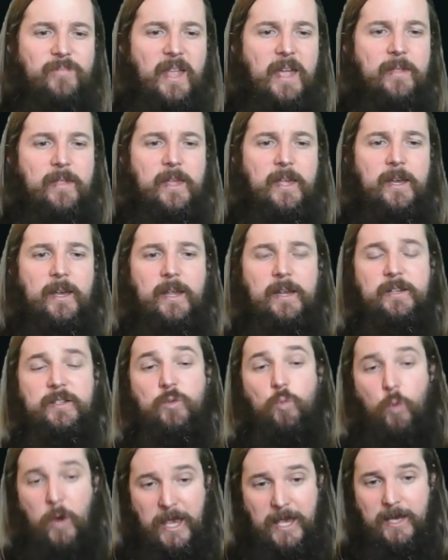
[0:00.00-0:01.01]
And then it
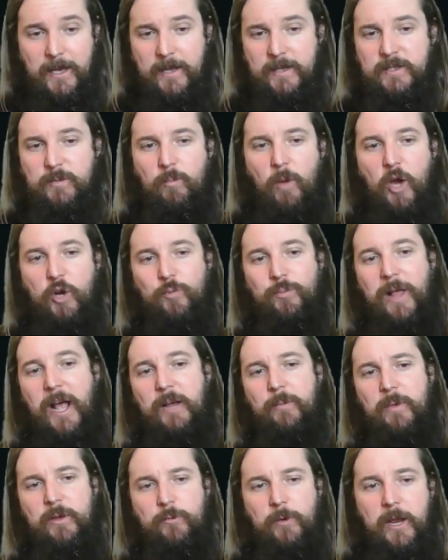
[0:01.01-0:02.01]
is weak against Mono
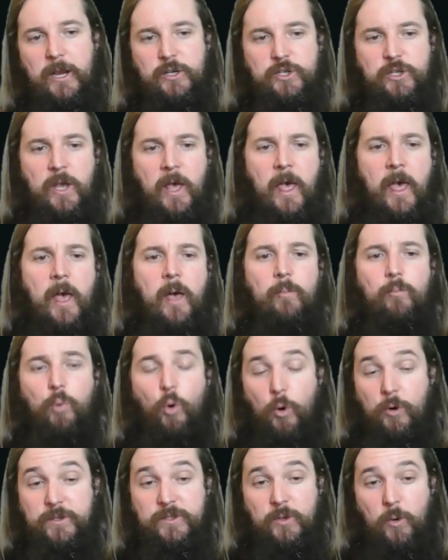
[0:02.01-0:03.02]
Black Midrange,
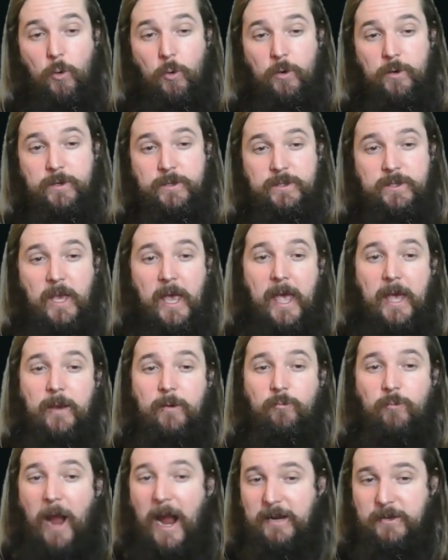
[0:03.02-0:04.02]
Boros Auras,
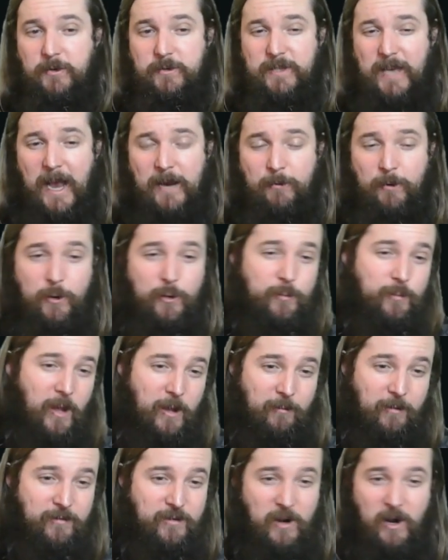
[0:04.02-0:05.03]
and Rakdos Aggro.
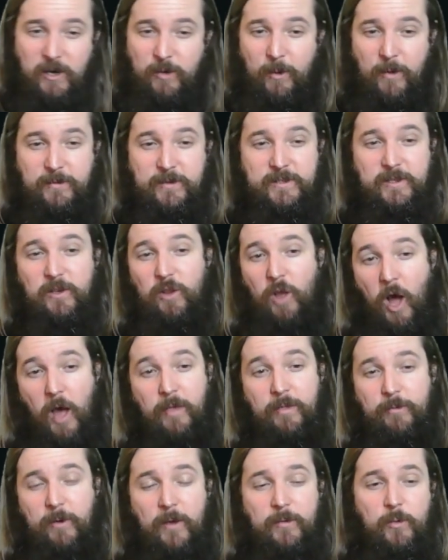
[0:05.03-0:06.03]
And we've talked about this a
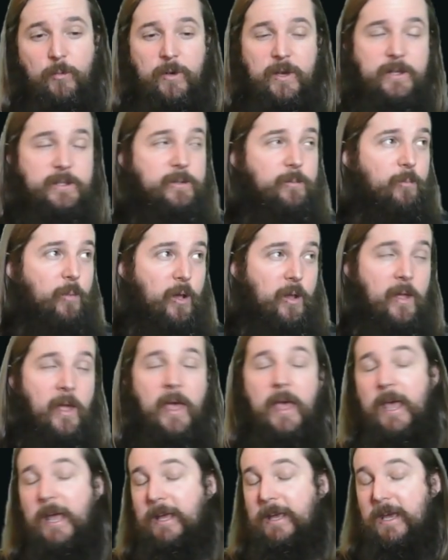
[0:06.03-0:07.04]
lot throughout the weeks, but
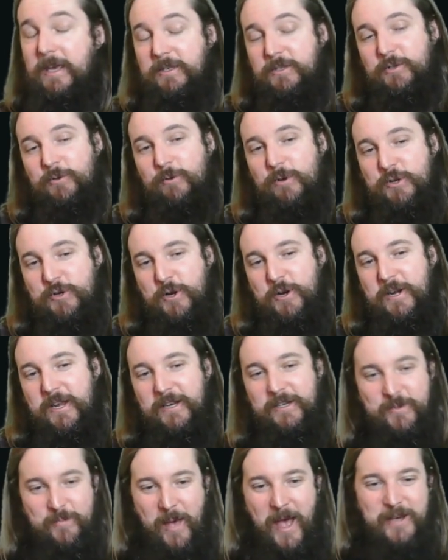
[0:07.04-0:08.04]
in case you're
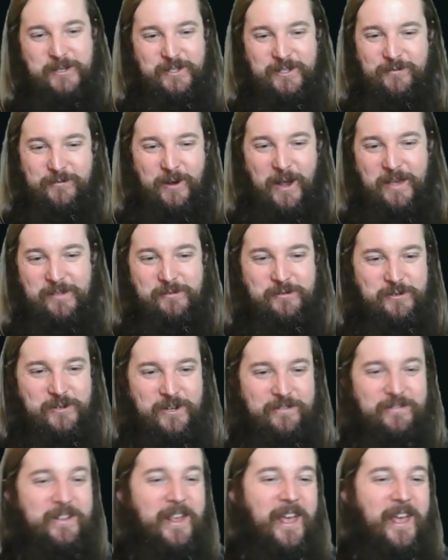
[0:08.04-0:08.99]
returning to Magic for Aetherdrift,